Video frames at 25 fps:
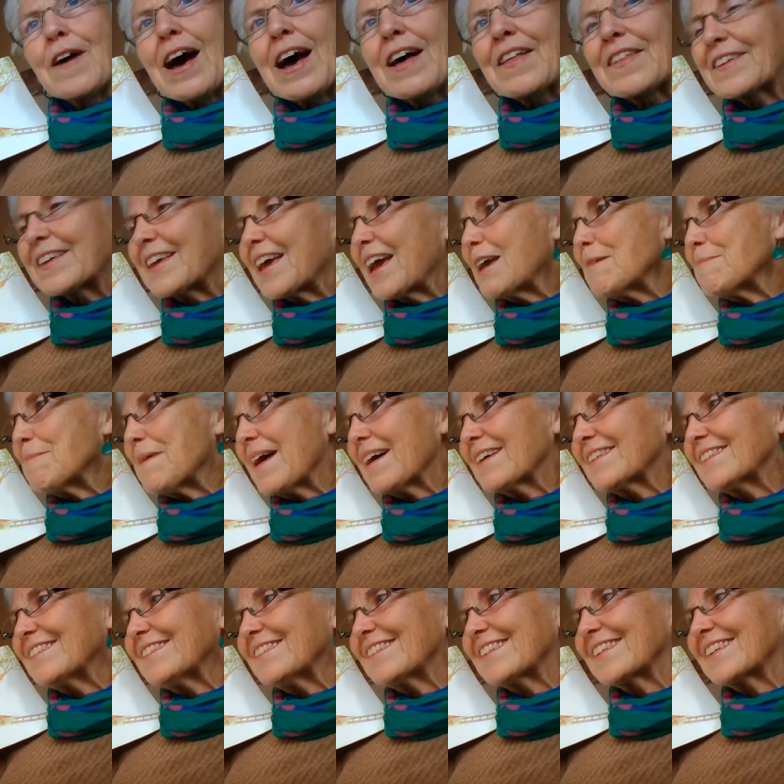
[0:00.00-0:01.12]
Her father came
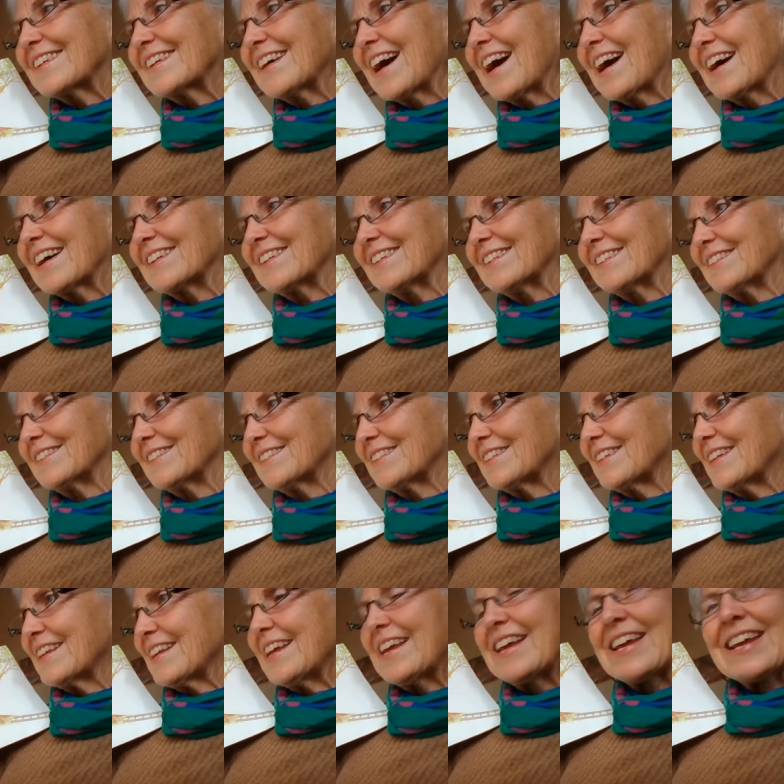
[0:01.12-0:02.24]
out into the garden.
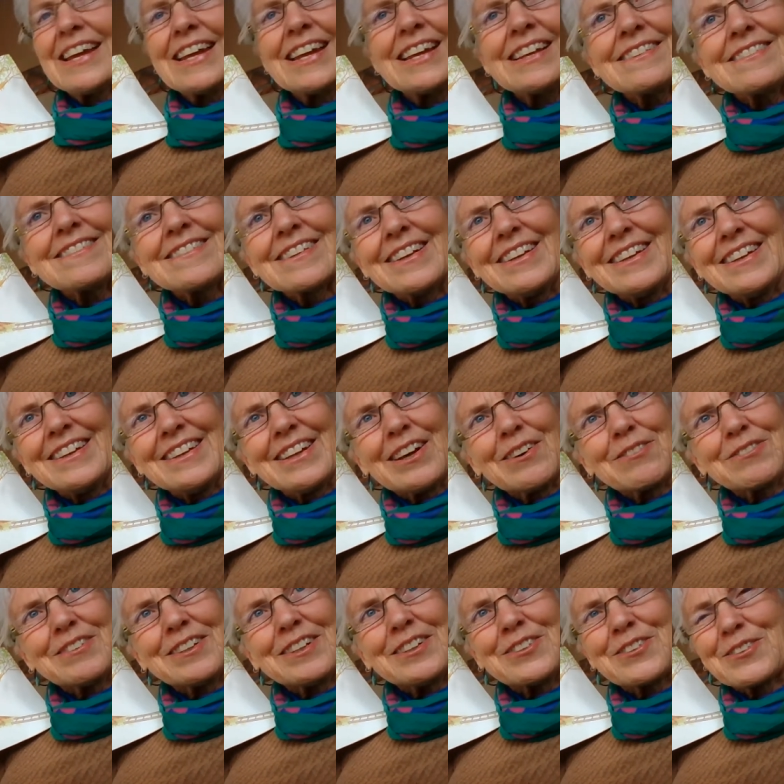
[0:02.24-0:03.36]
It's a
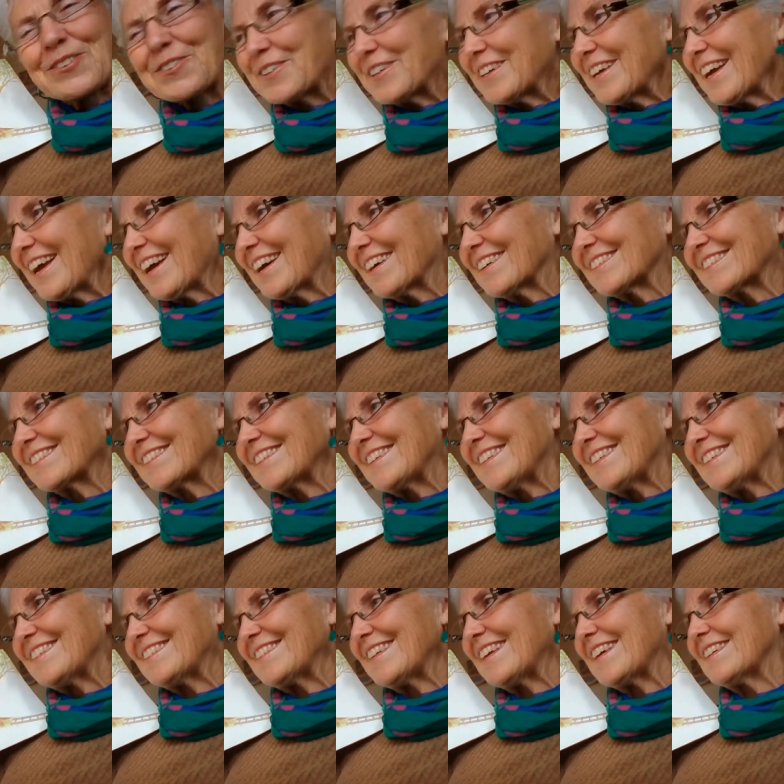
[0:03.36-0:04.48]
lovely tree house,
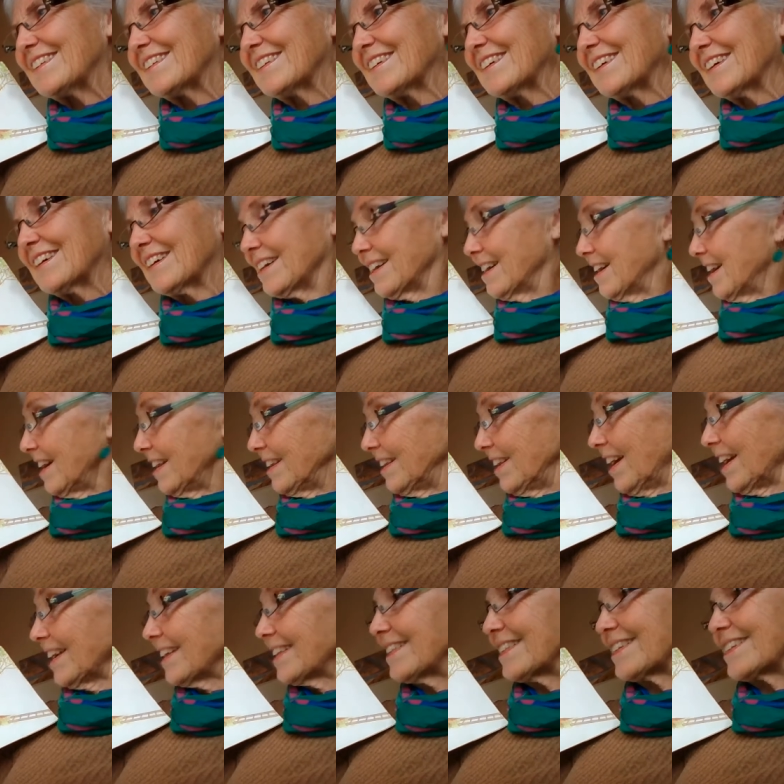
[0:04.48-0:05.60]
he said. I
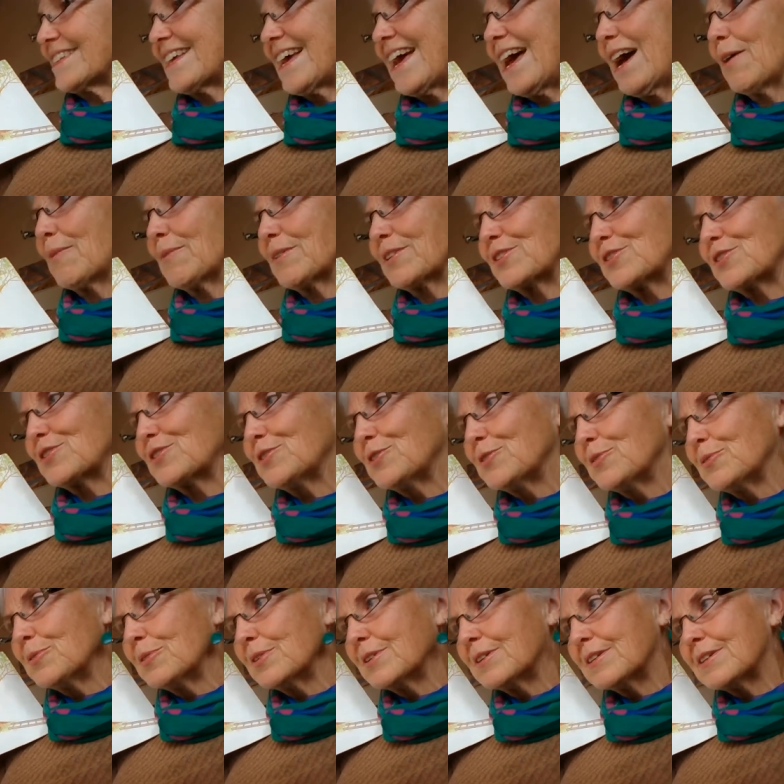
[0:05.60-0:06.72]
like the tower
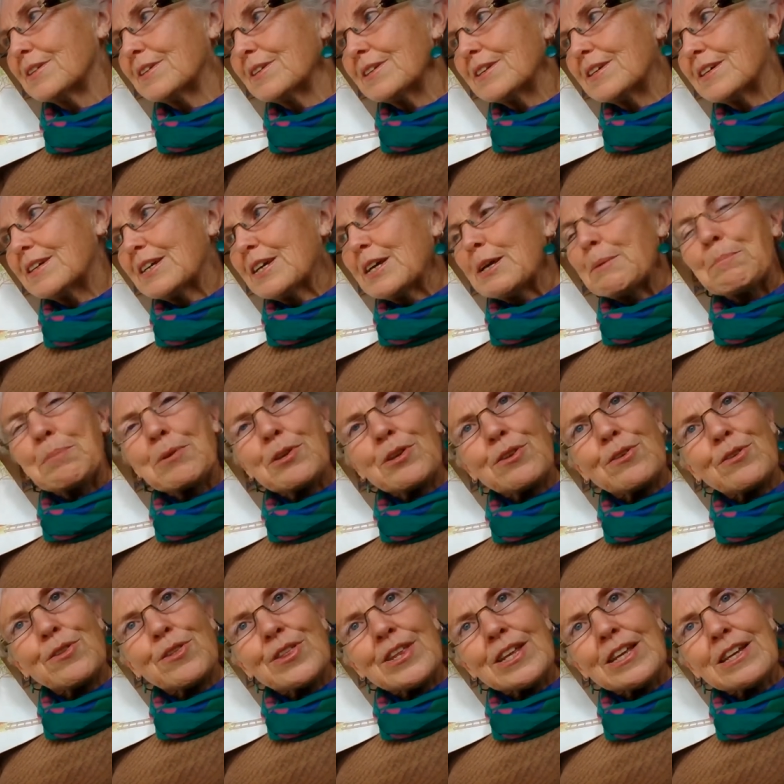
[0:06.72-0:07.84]
too. Do
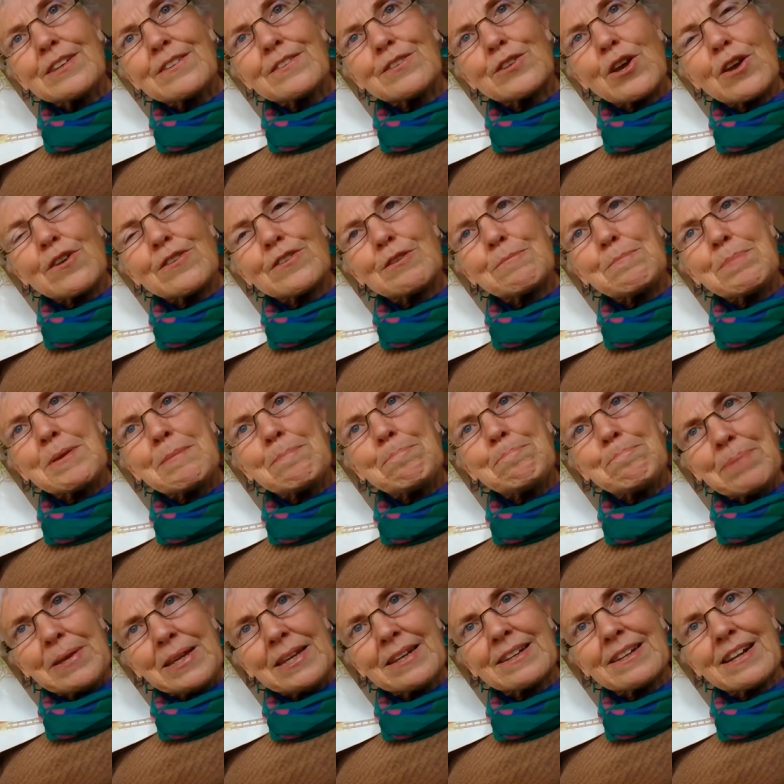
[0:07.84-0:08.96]
you think it's going to be
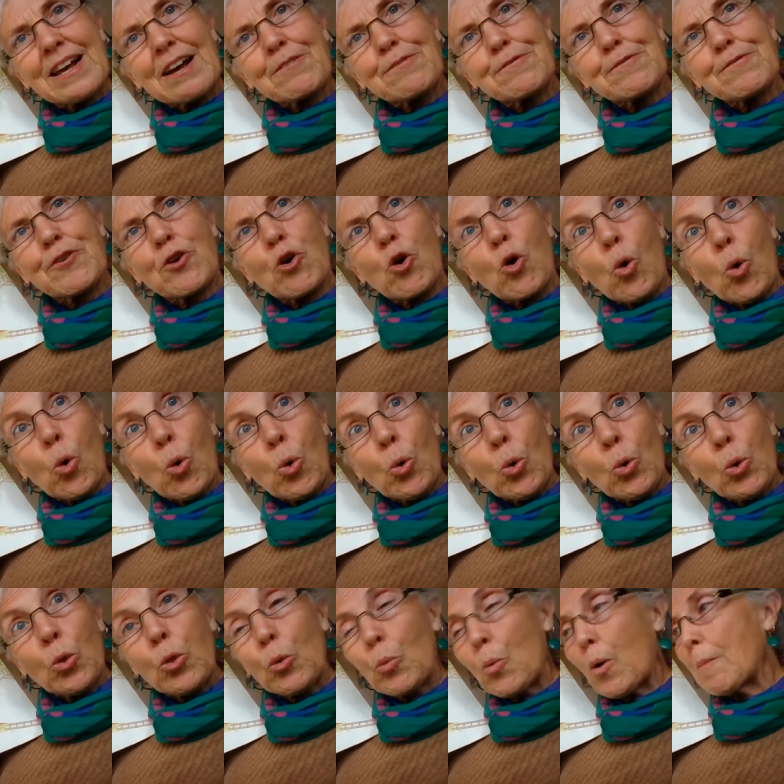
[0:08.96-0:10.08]
big enough for
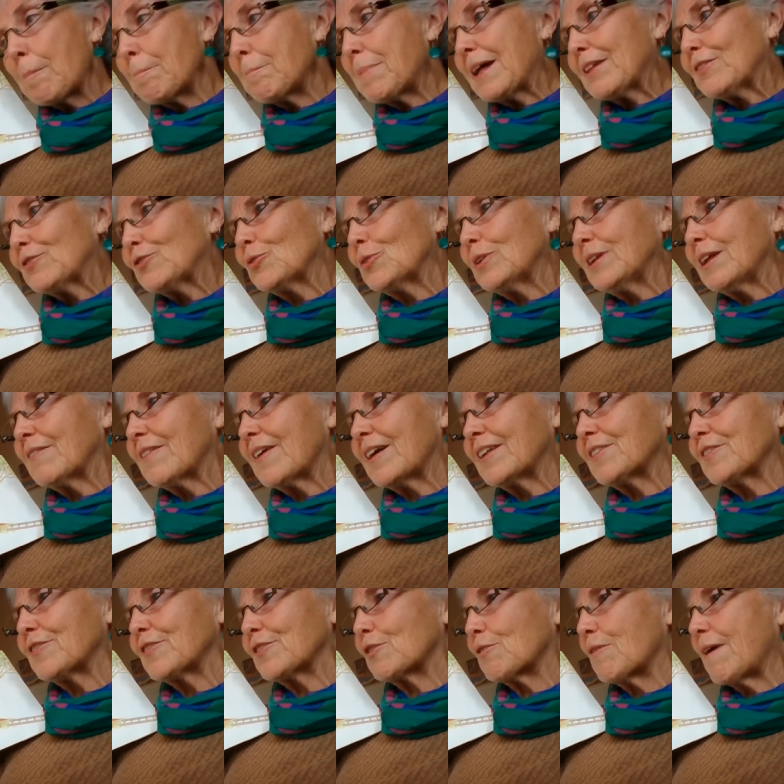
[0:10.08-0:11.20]
all the wombats who live
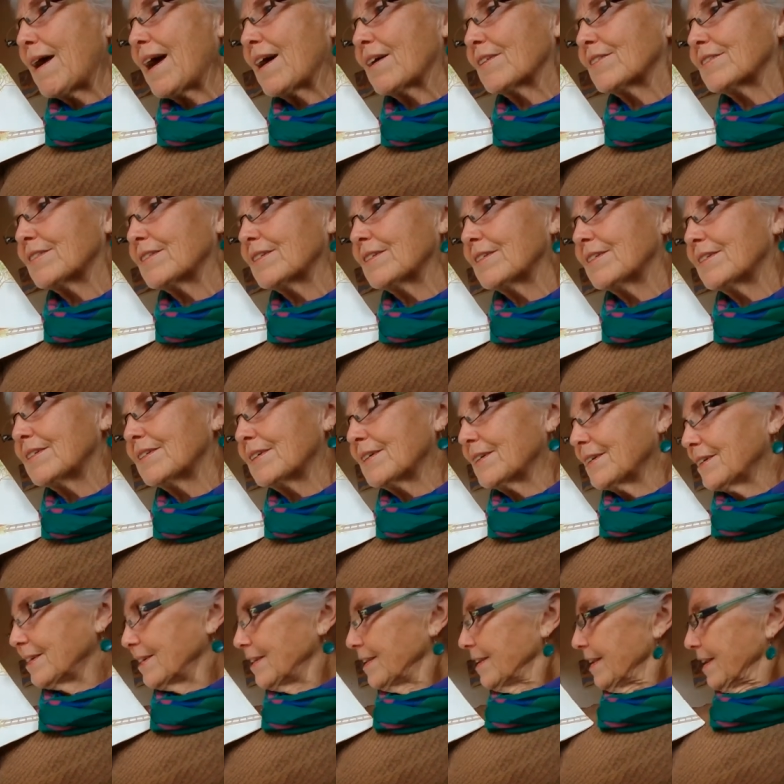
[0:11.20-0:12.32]
under the ground?
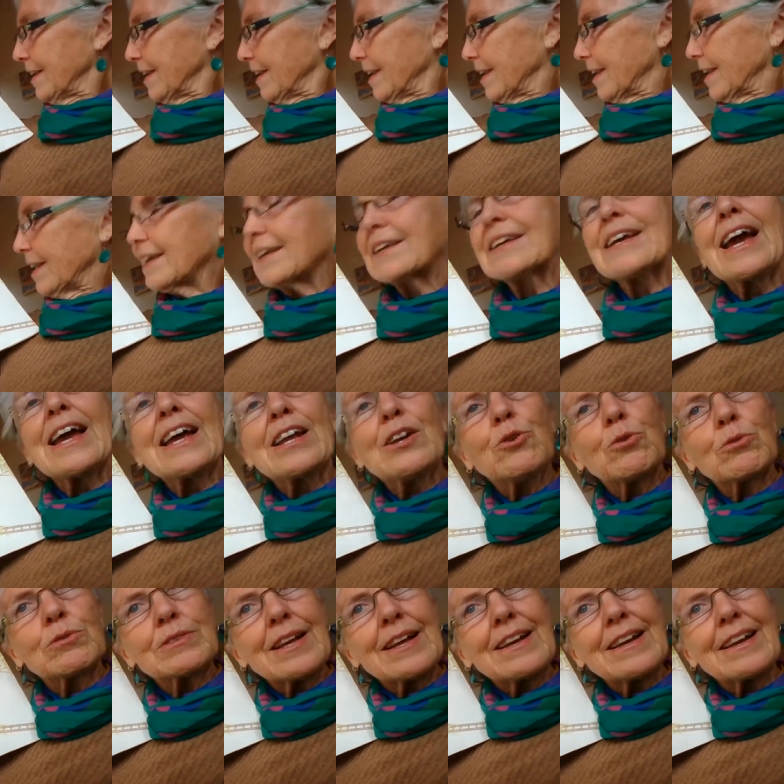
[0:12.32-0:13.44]
Kate
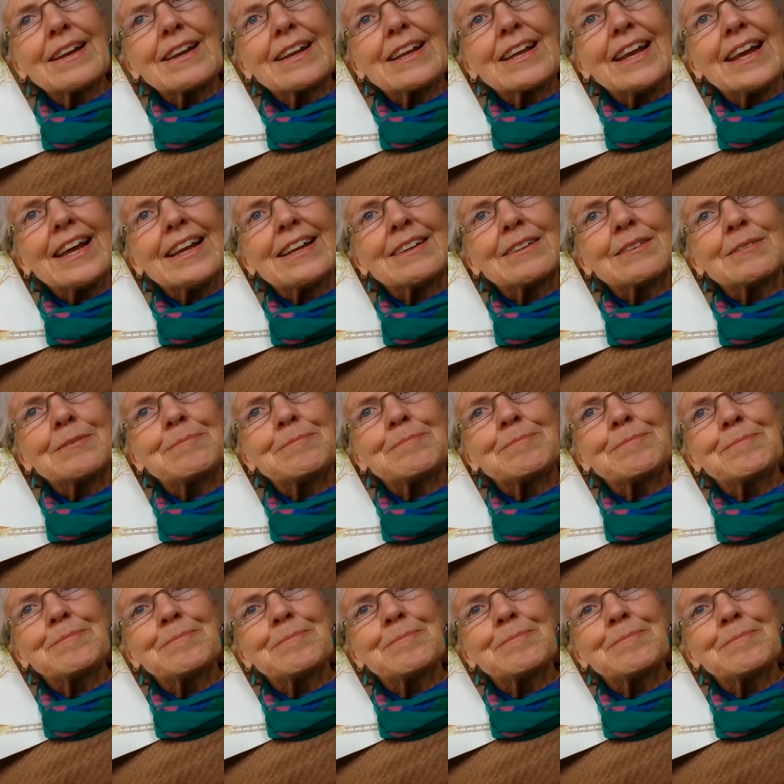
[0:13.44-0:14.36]
looked at it again.